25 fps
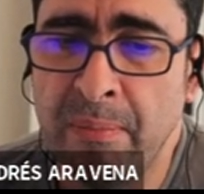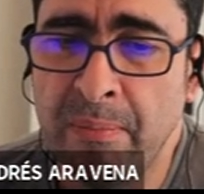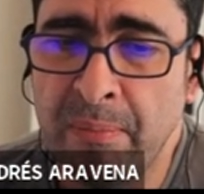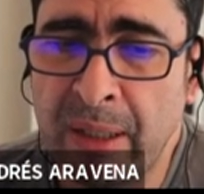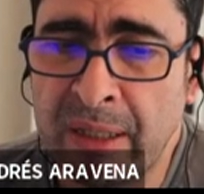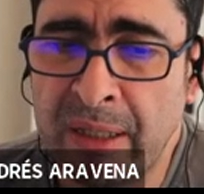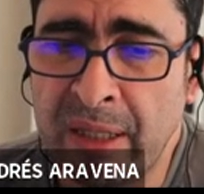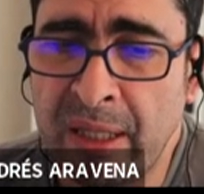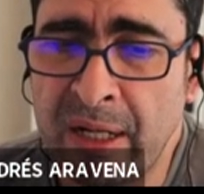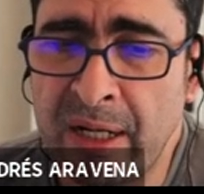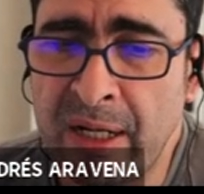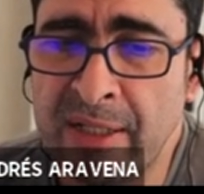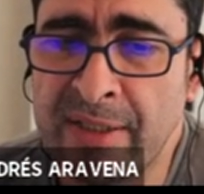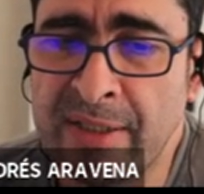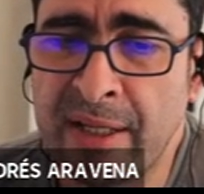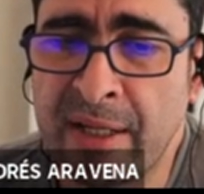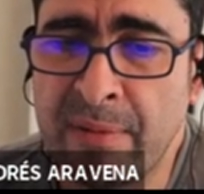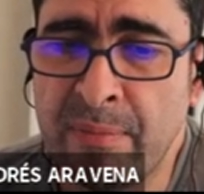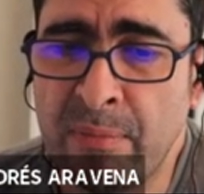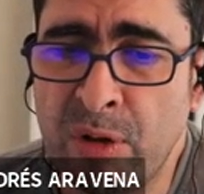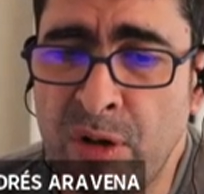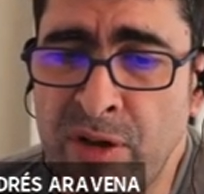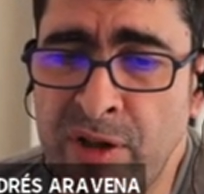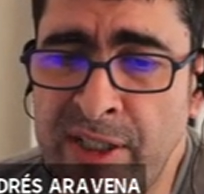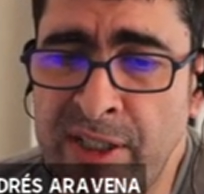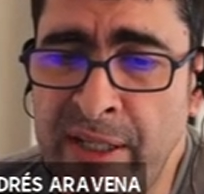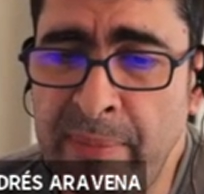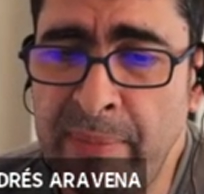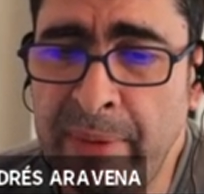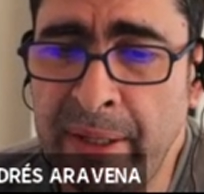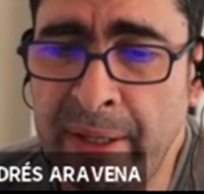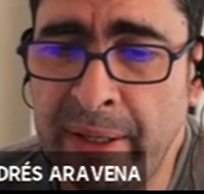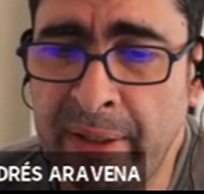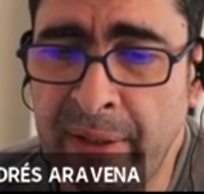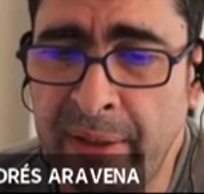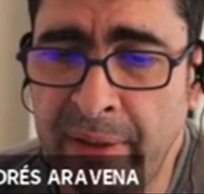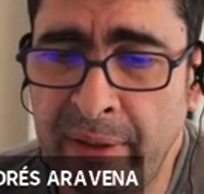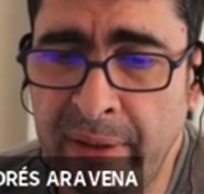Bacteria are more
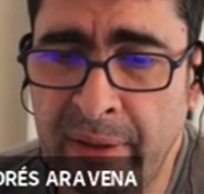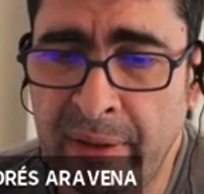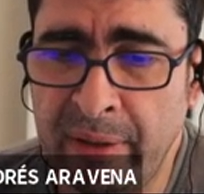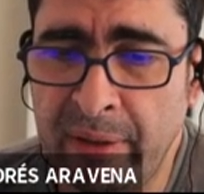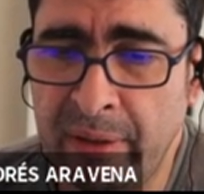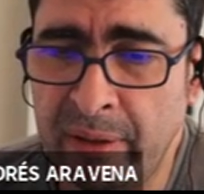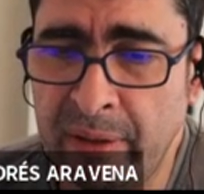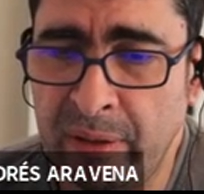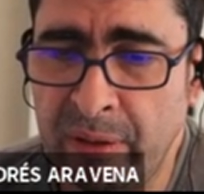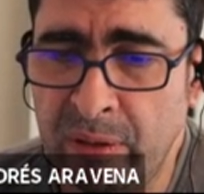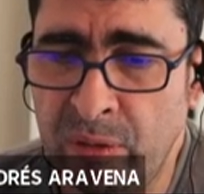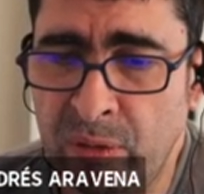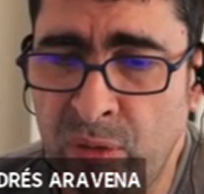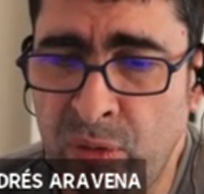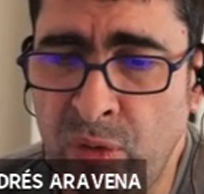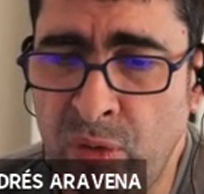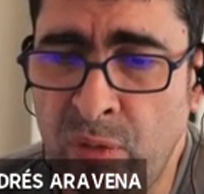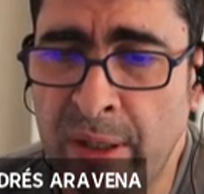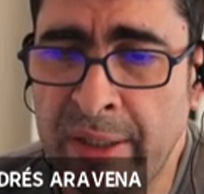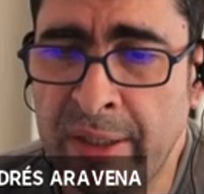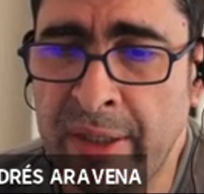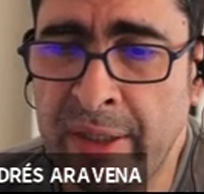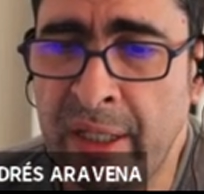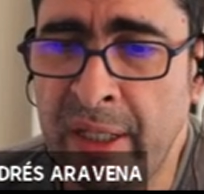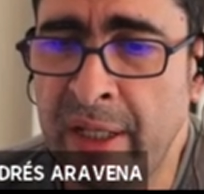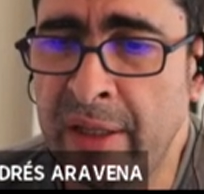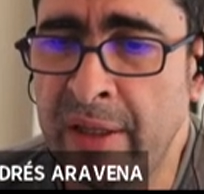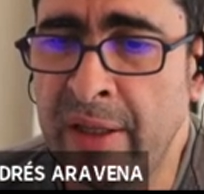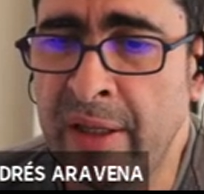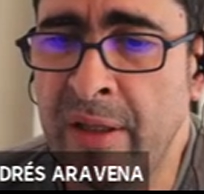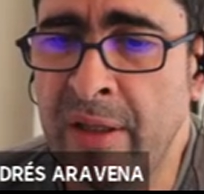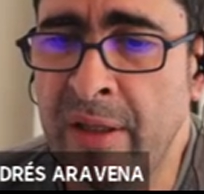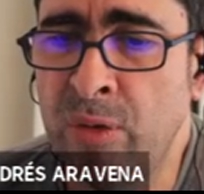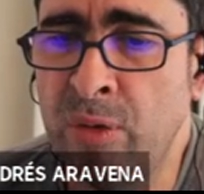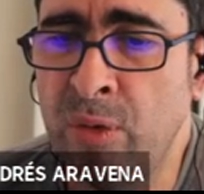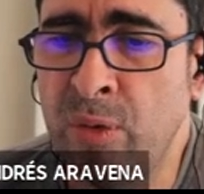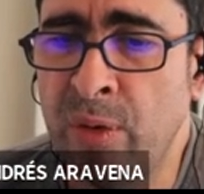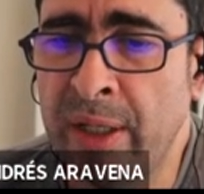similar to bacteria
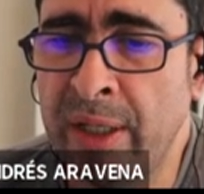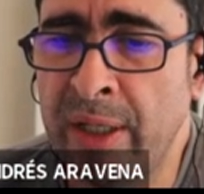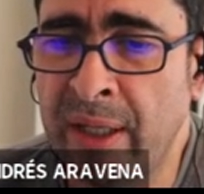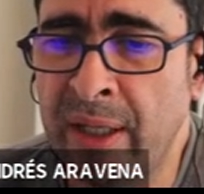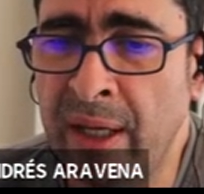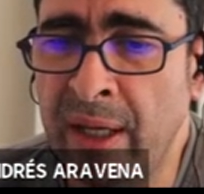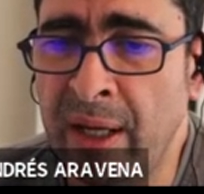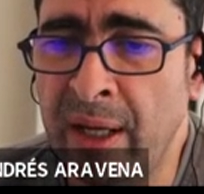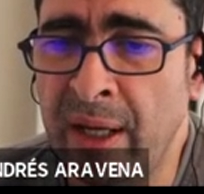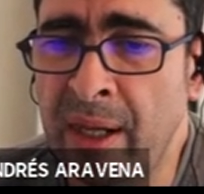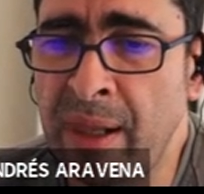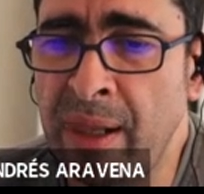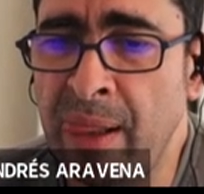than to archaea,